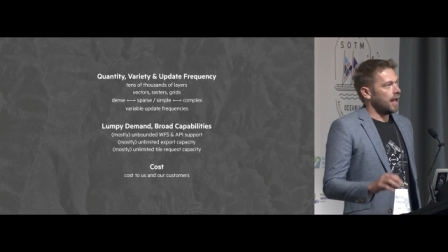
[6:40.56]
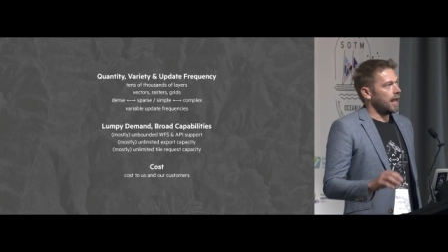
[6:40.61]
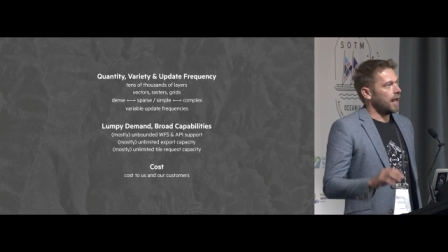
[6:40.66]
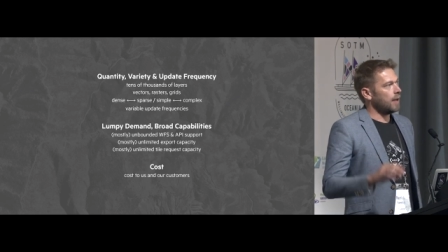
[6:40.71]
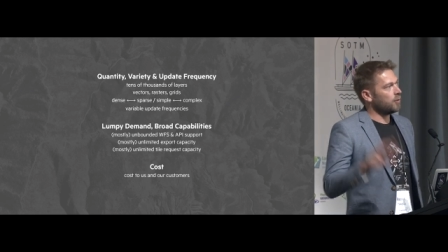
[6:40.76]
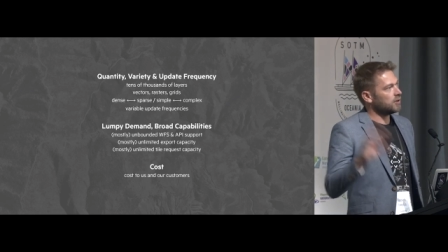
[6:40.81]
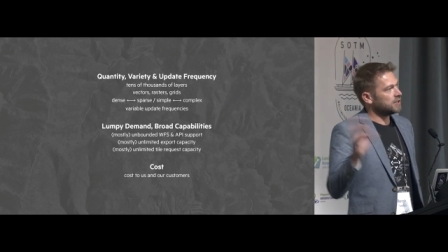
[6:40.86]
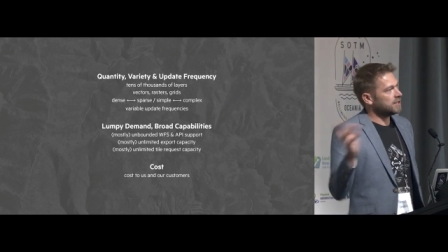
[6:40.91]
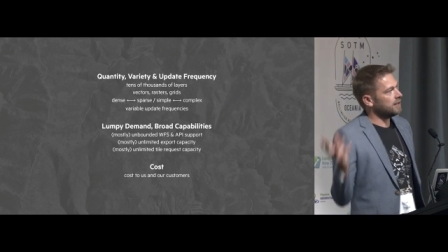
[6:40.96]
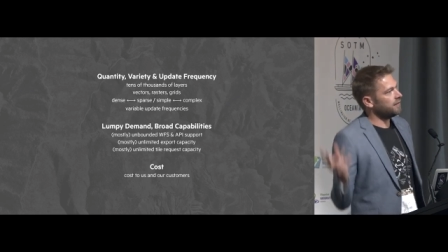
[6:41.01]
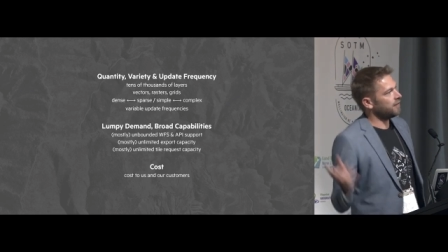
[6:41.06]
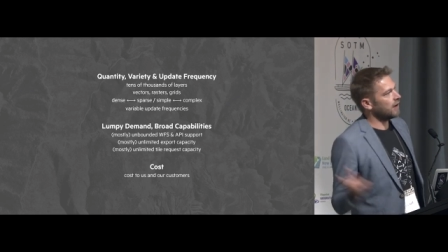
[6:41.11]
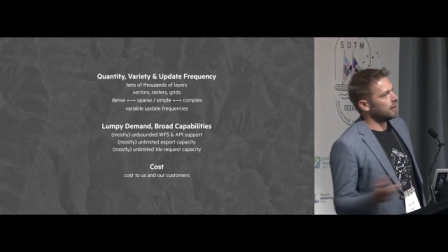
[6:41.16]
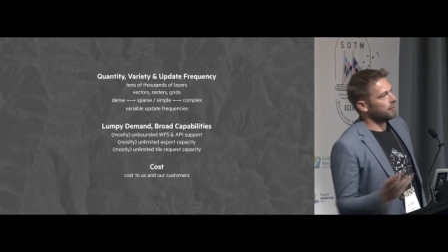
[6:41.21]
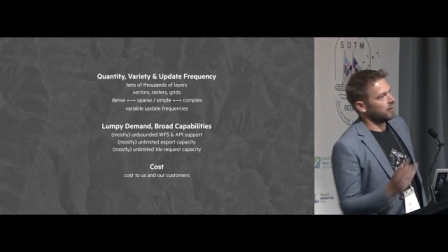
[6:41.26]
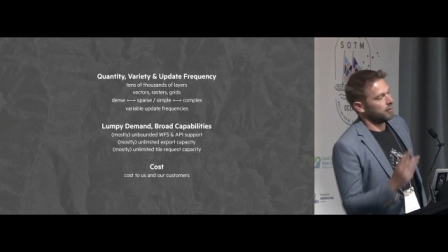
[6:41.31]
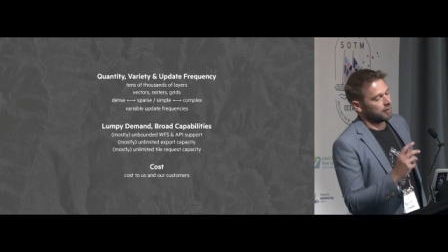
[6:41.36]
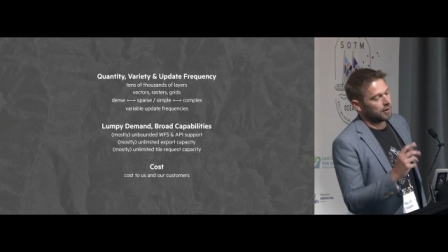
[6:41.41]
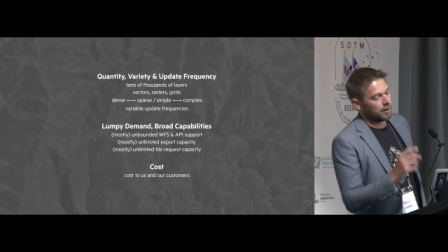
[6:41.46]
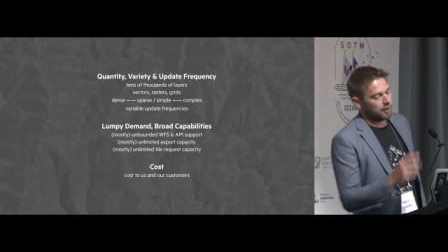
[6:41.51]
and what's the
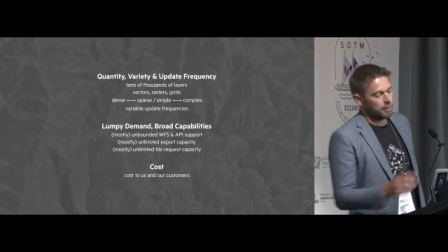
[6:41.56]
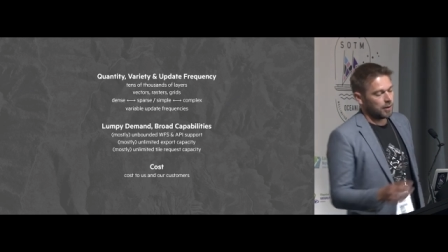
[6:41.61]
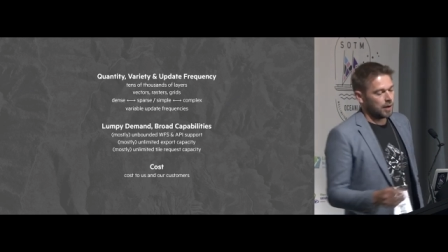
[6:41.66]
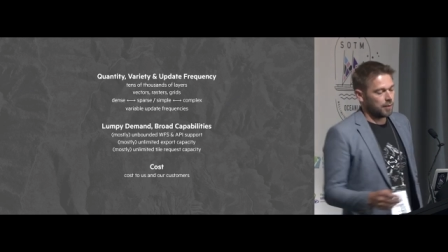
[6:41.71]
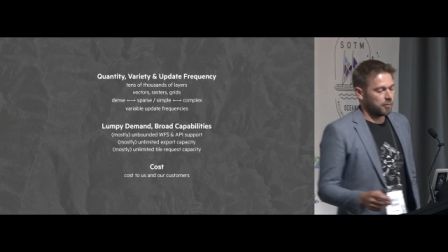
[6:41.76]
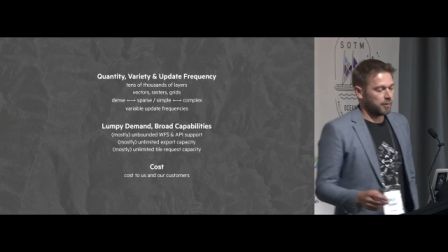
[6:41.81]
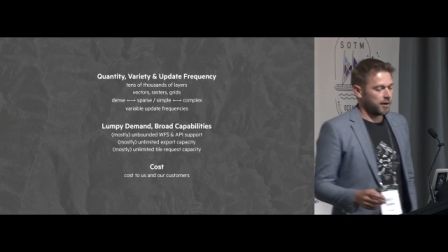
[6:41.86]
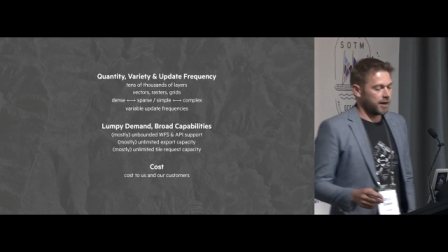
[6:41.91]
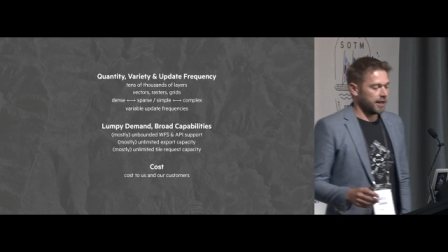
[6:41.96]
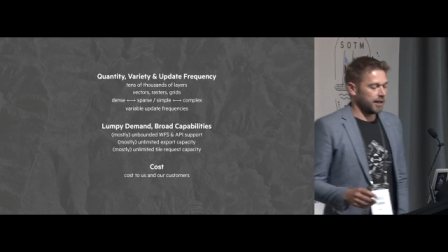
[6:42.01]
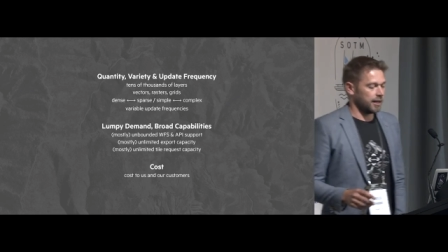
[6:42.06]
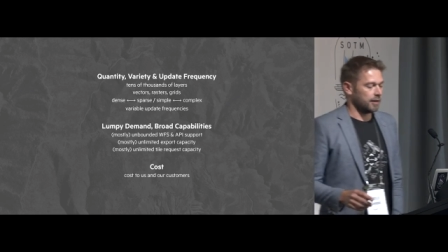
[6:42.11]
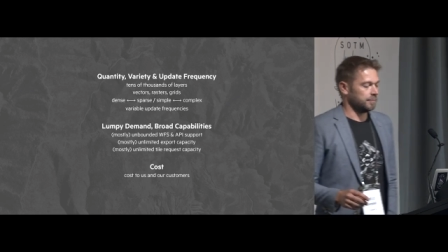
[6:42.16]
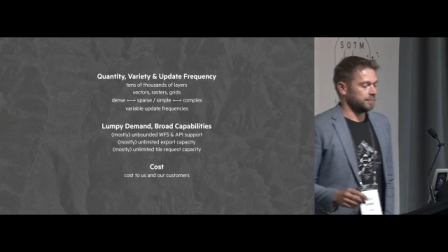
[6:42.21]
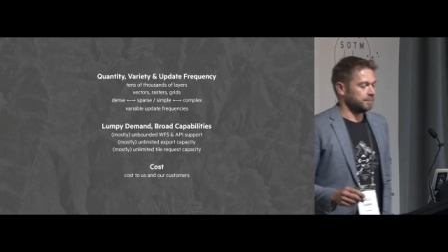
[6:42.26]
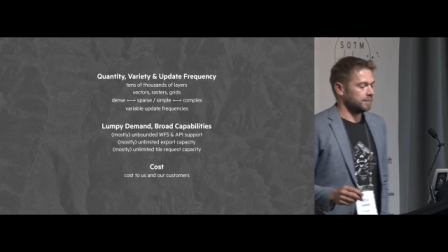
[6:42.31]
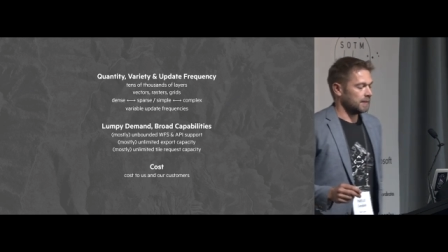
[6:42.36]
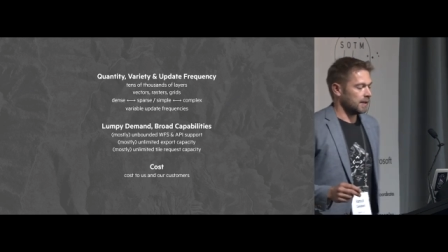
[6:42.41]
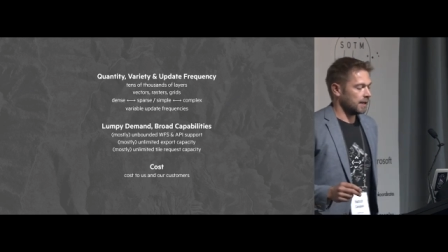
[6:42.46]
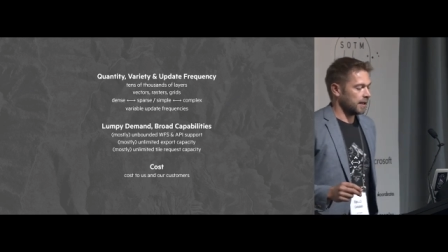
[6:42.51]
environment we're operating in?
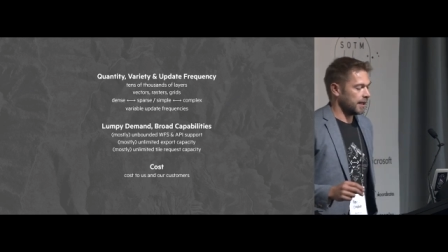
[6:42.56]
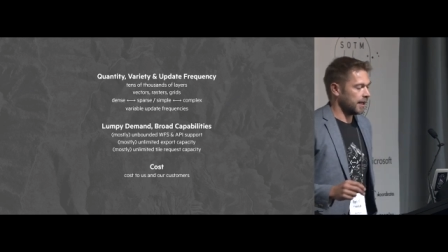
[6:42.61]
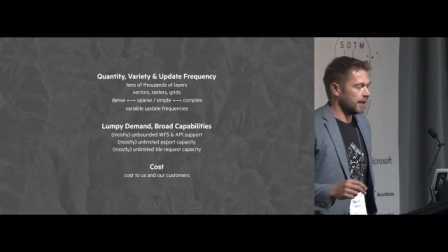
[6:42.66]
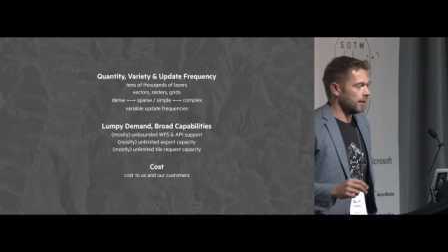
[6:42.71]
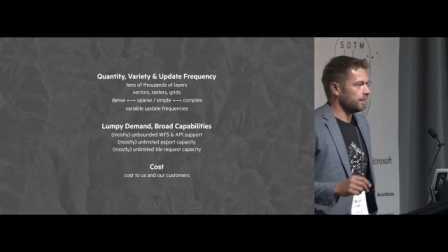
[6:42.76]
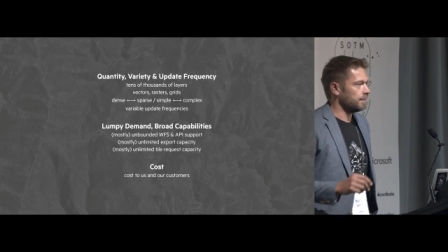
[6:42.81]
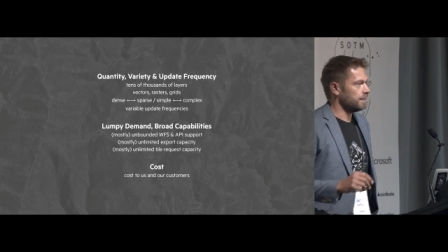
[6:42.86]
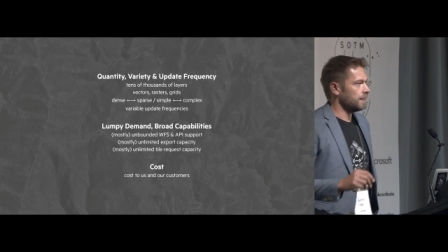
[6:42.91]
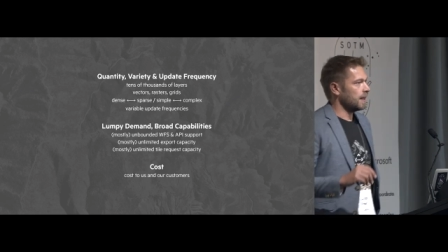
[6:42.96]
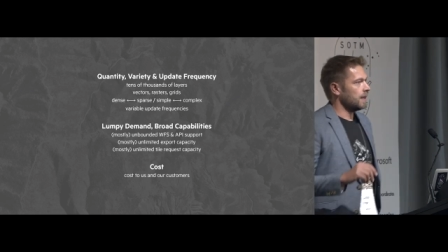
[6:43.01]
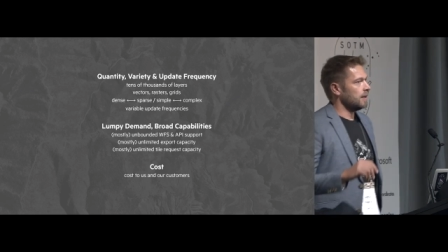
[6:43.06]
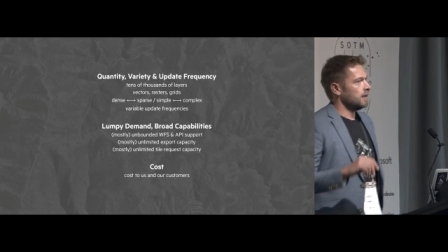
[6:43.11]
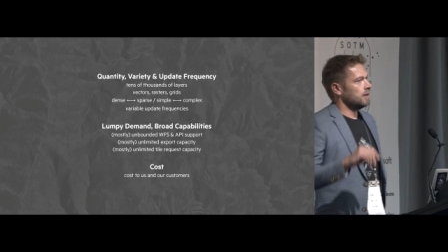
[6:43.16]
Um,